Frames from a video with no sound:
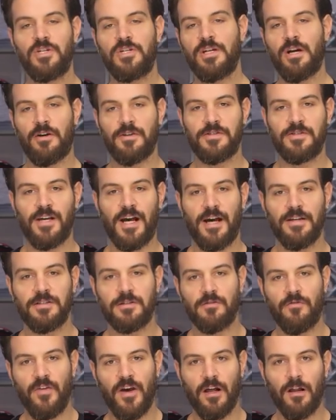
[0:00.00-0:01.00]
shell size
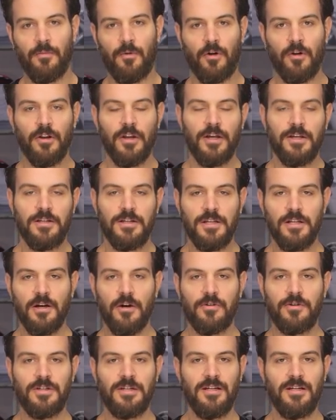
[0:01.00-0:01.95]
is available, DOT,